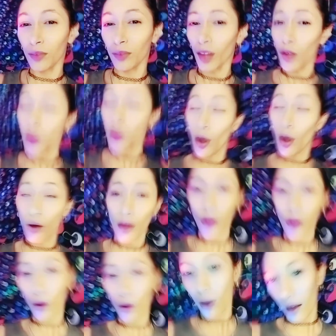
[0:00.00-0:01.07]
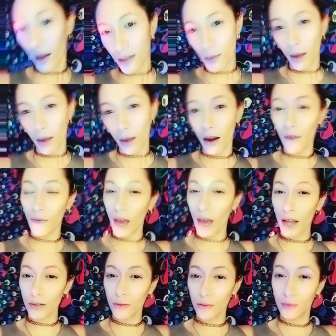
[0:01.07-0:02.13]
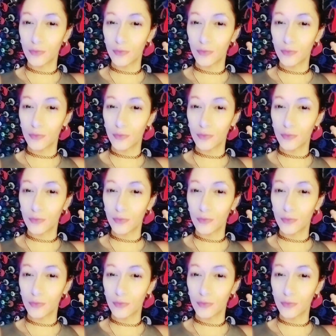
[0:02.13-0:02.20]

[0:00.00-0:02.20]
No, you know, as a matter of fact,